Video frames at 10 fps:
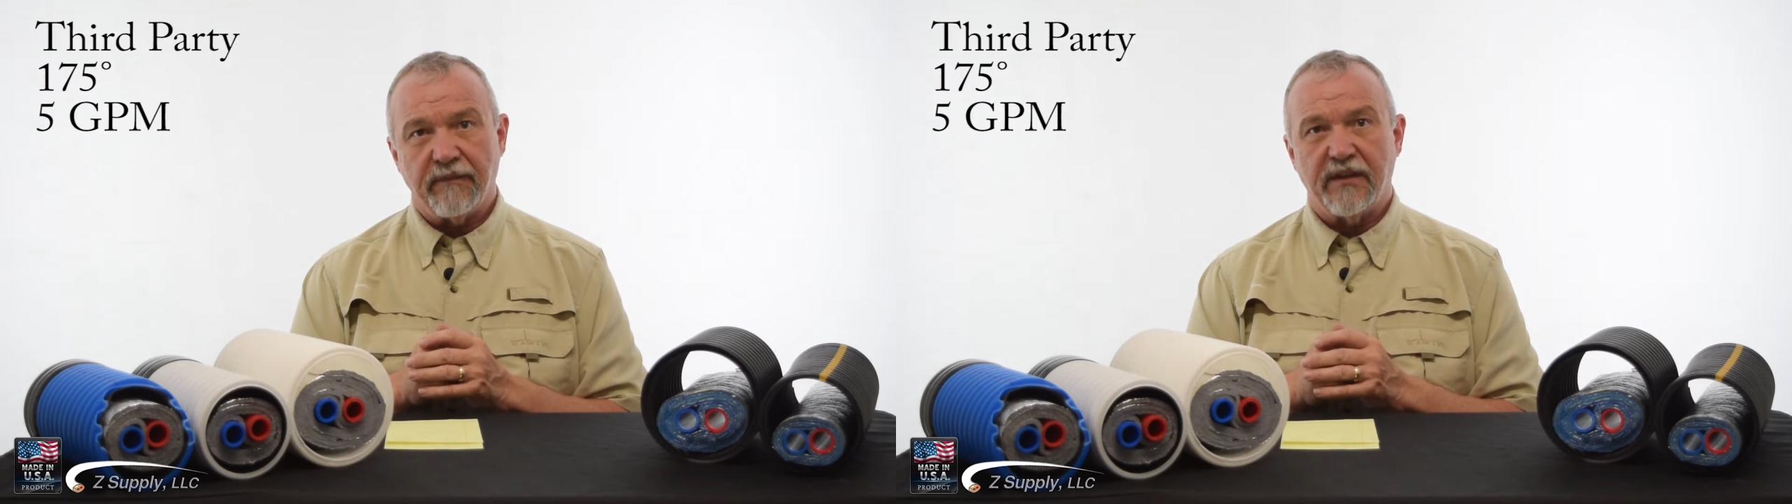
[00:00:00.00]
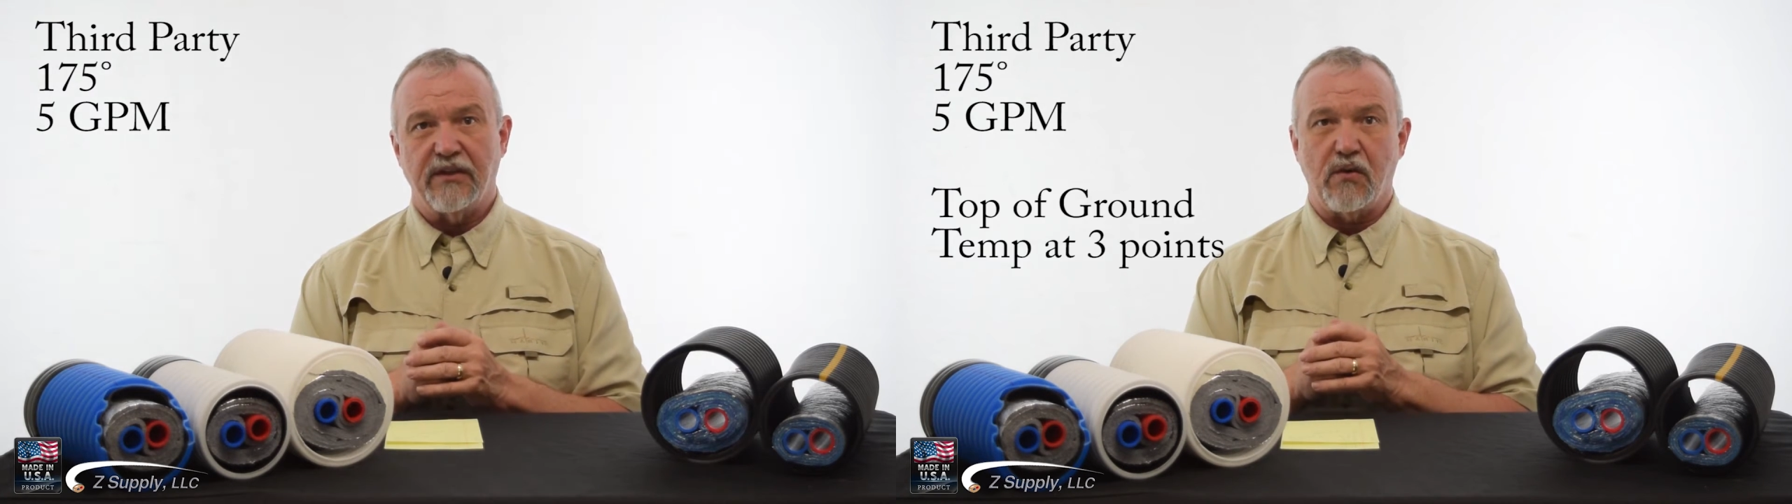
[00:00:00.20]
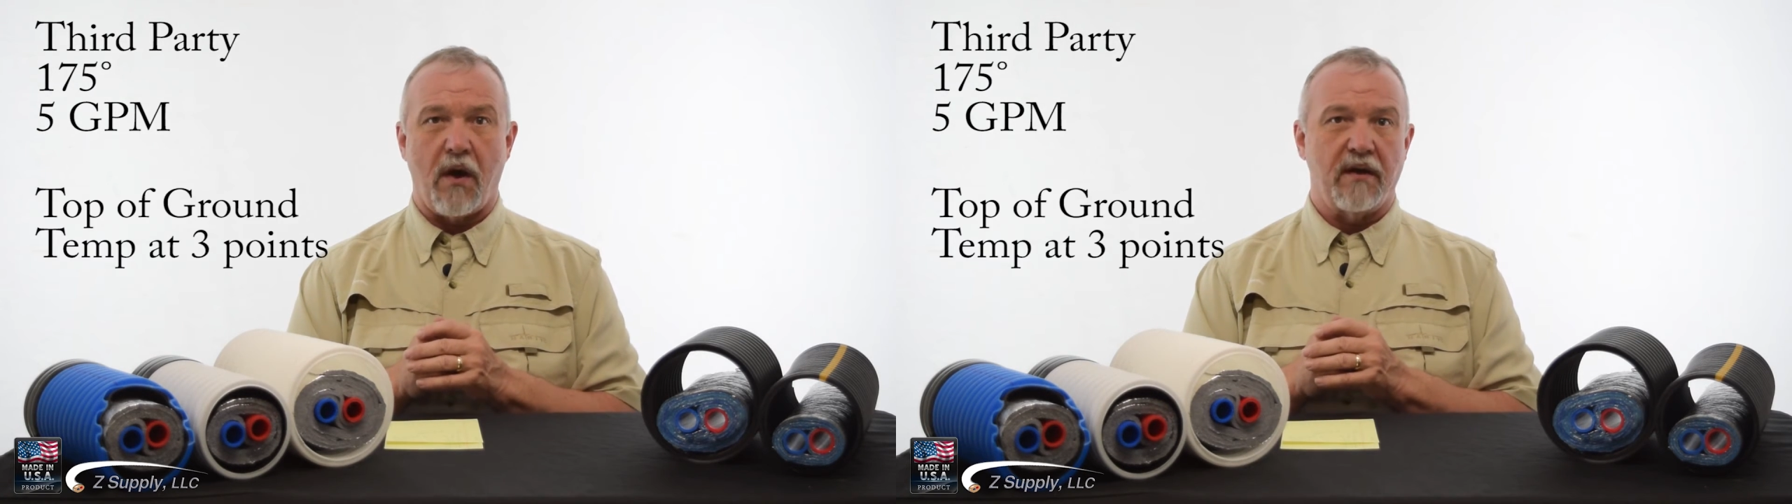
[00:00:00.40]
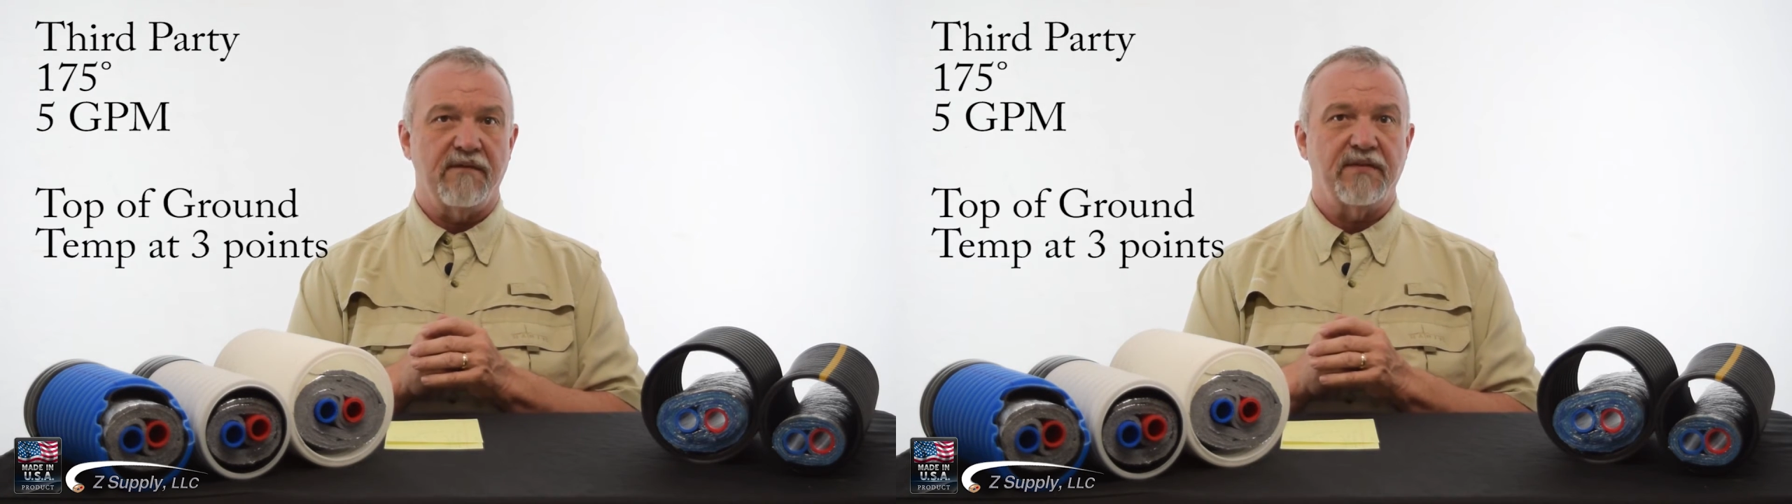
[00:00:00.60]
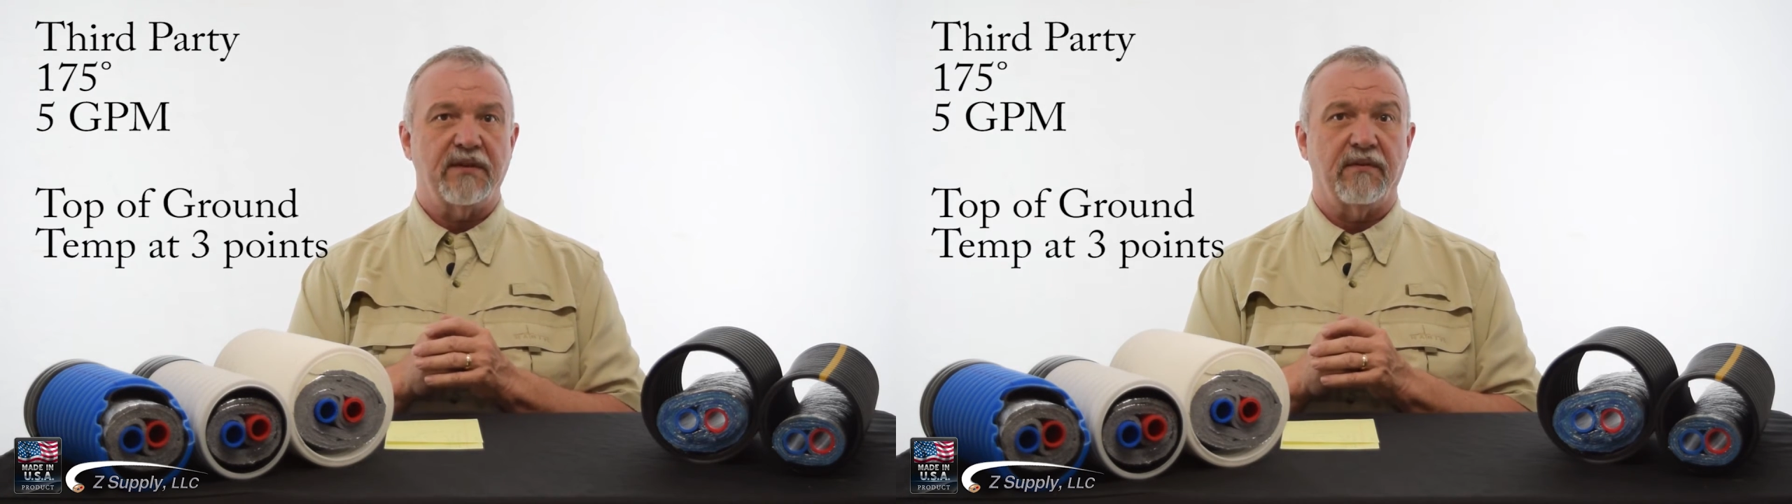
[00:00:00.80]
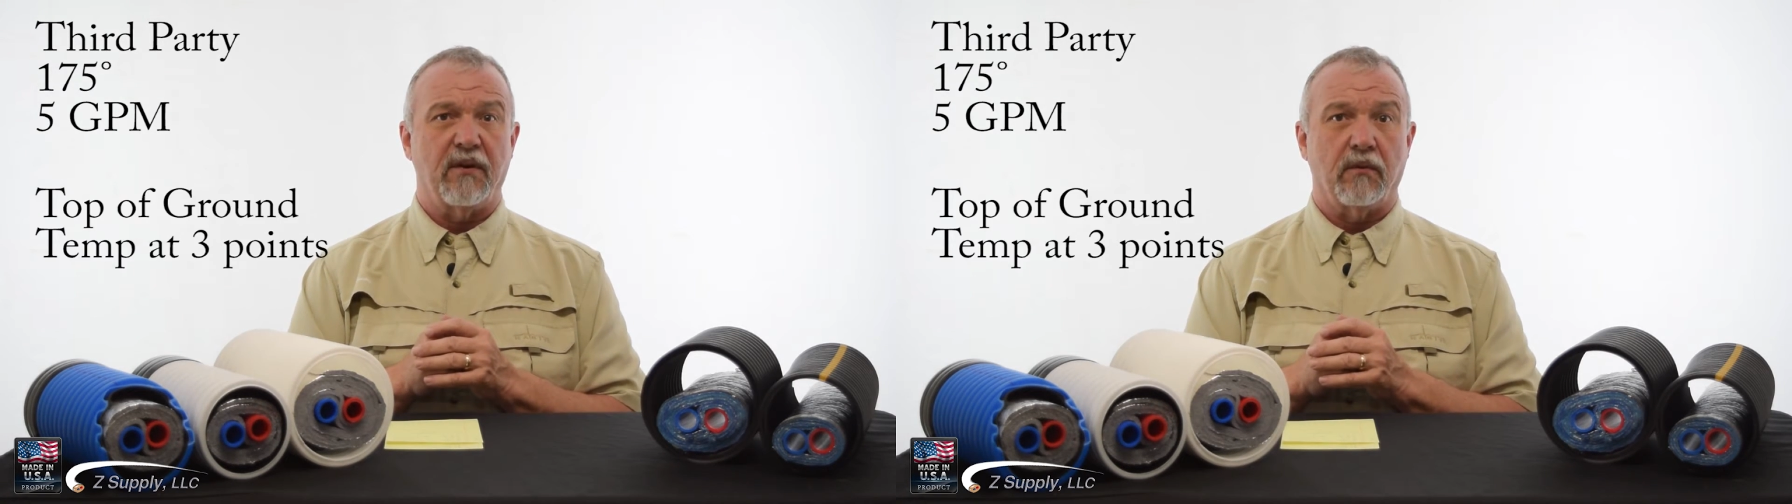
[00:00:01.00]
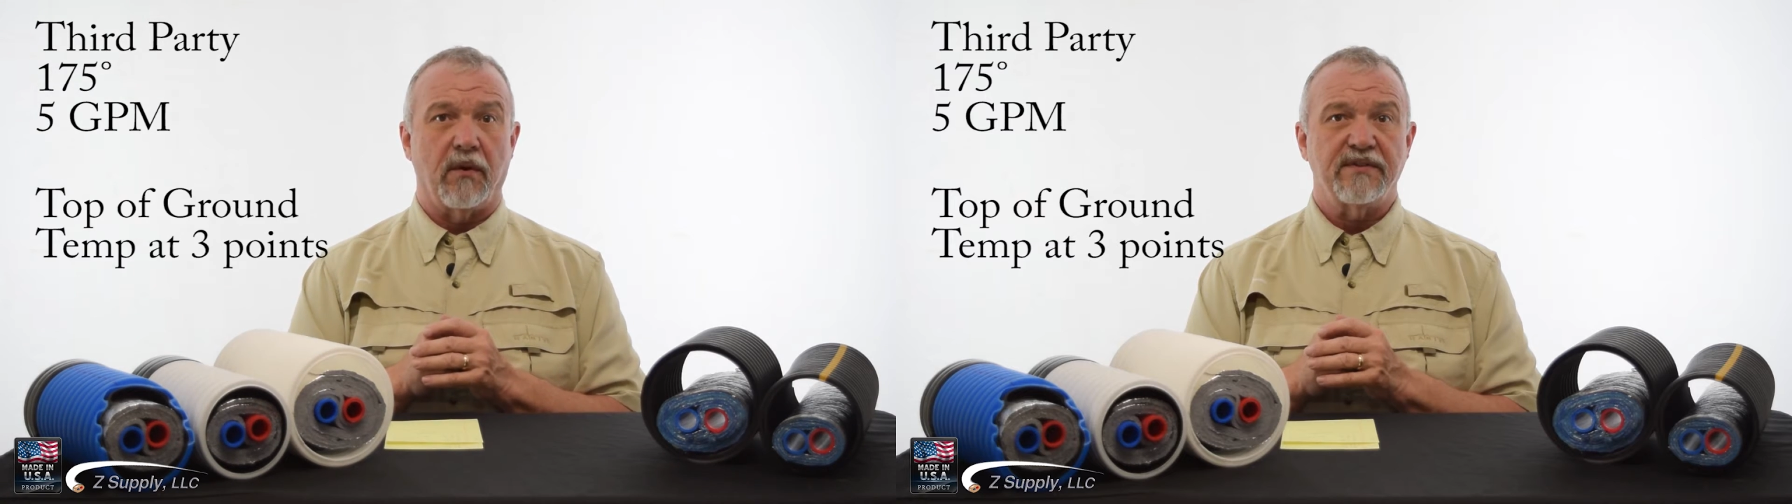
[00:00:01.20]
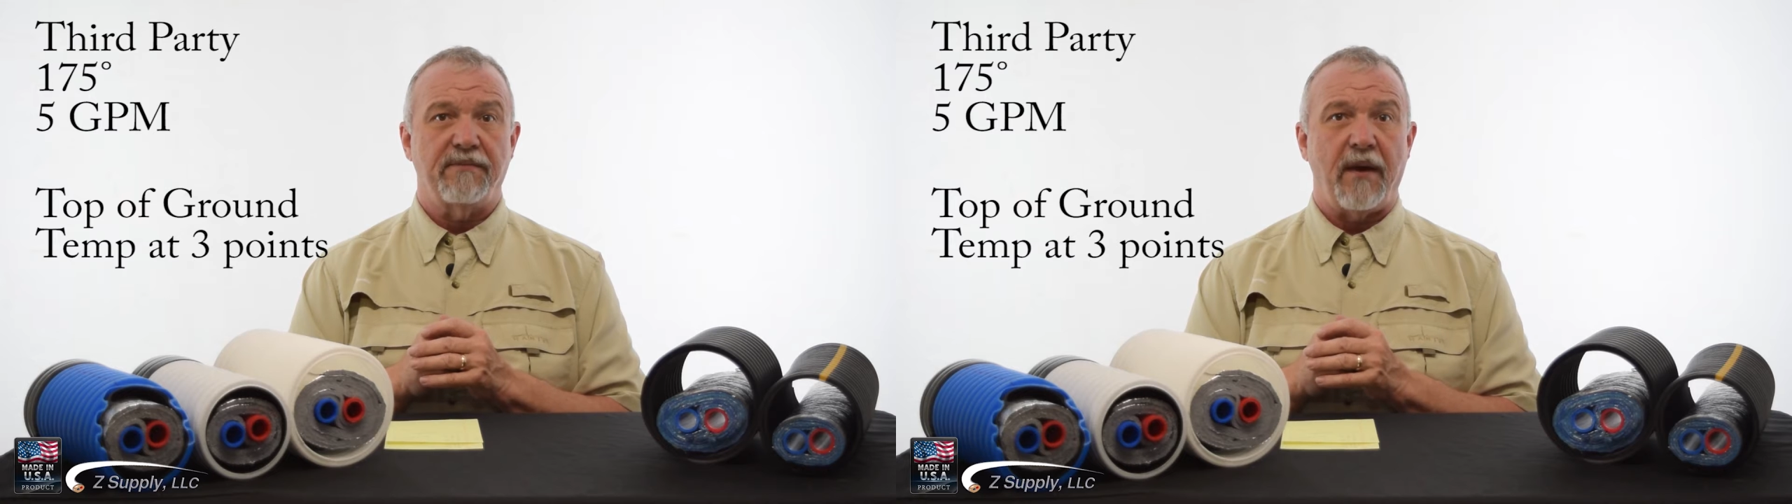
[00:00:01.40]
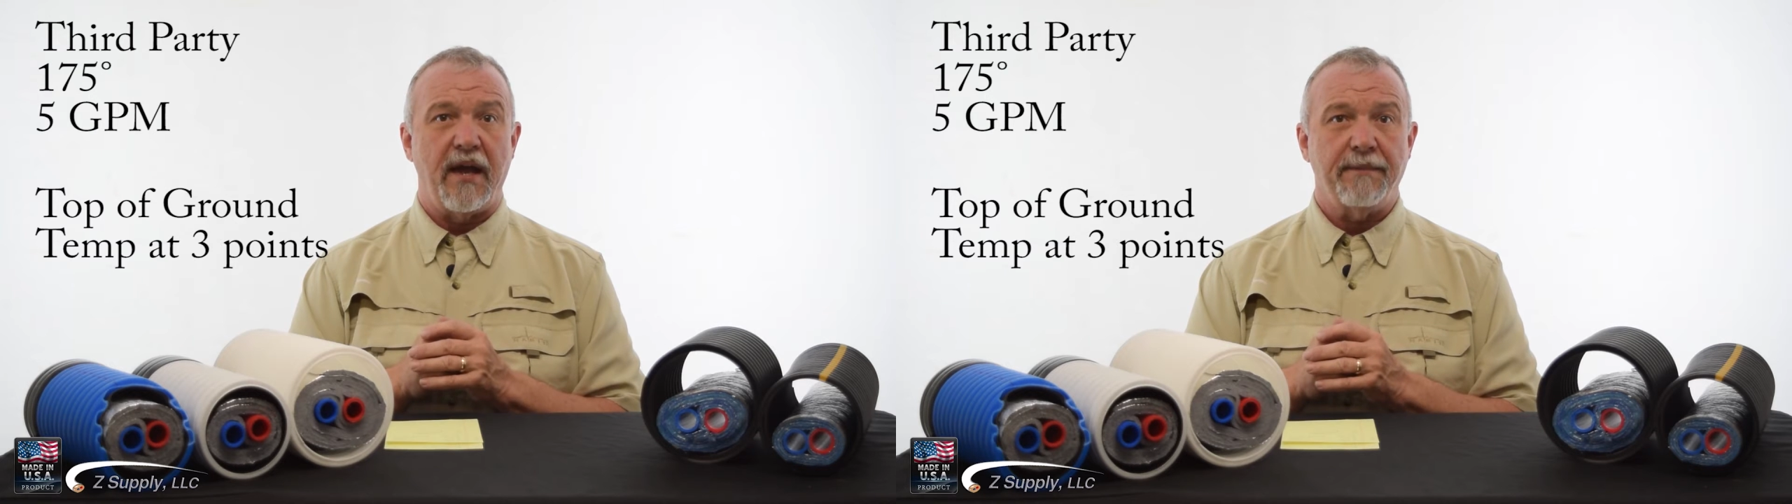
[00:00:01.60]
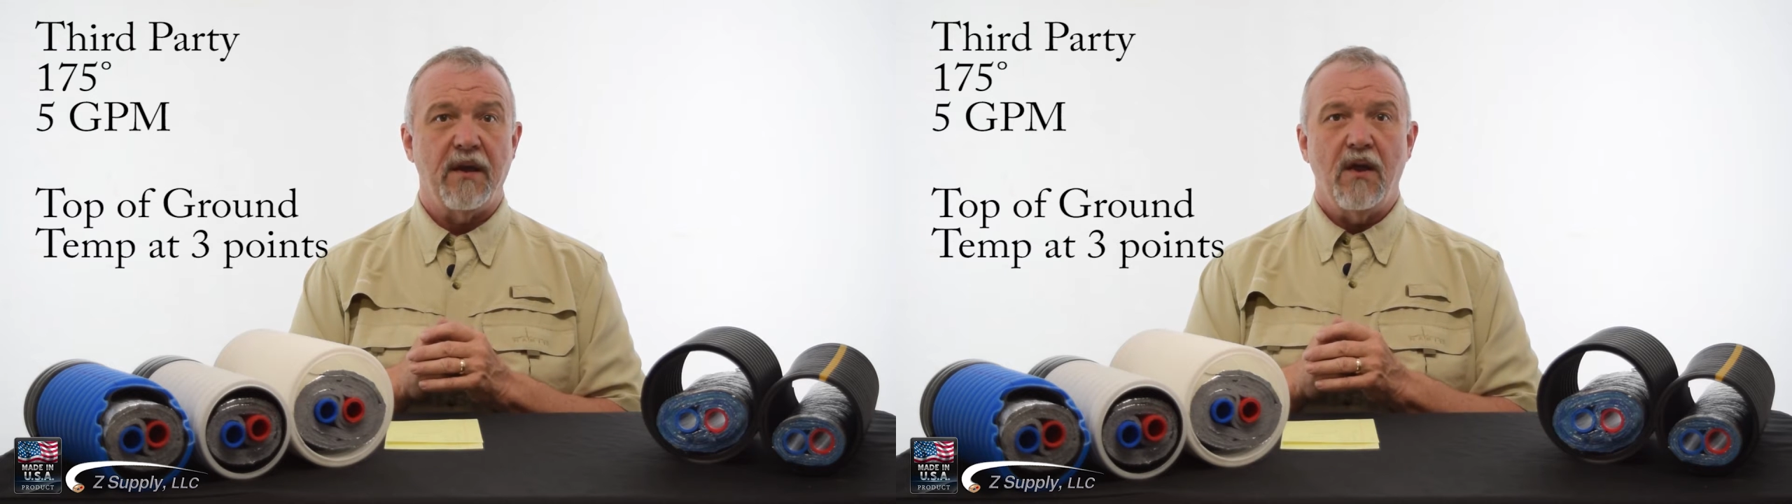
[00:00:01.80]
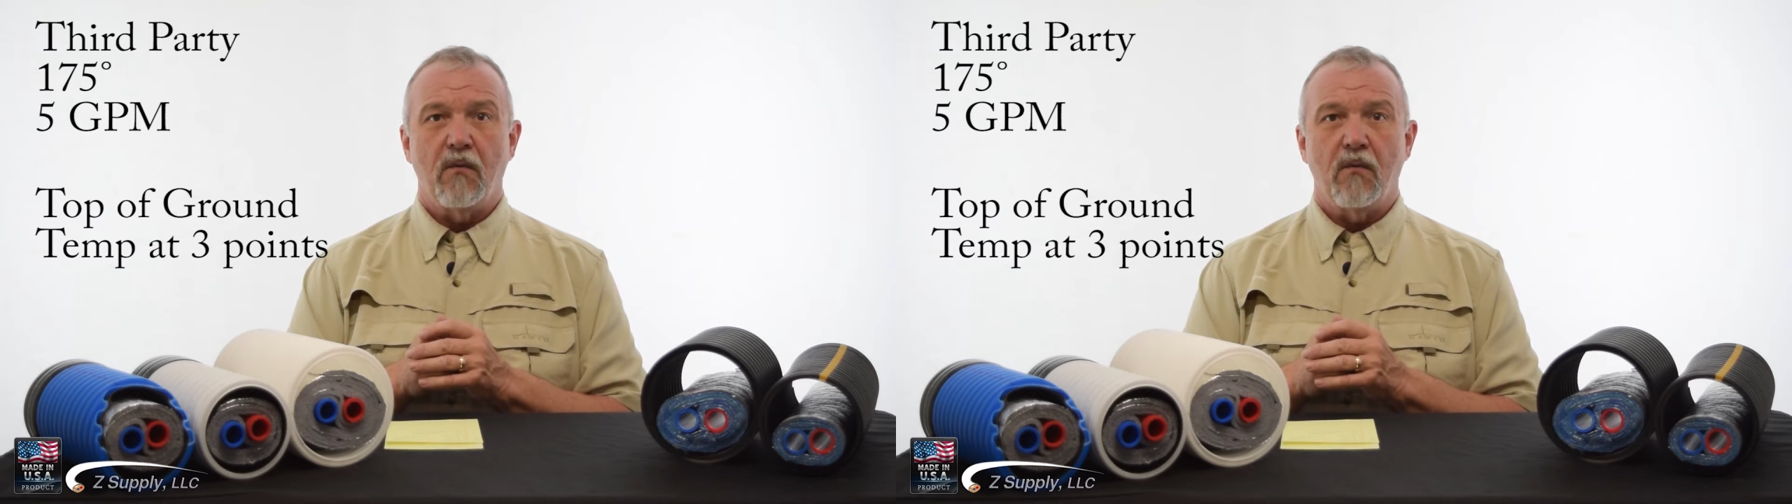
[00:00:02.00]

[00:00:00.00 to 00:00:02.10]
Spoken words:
The 250-foot rolls of pipe